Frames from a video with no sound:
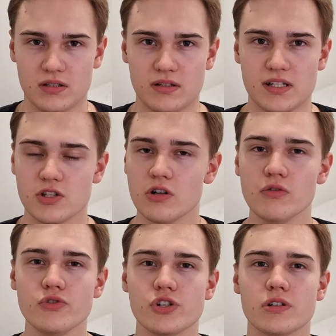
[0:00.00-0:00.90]
The
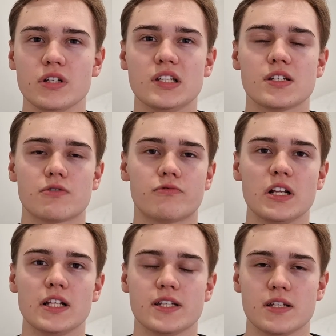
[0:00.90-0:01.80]
solution is
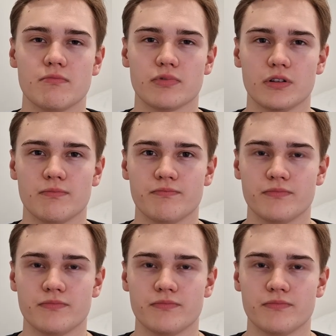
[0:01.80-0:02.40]
really simple.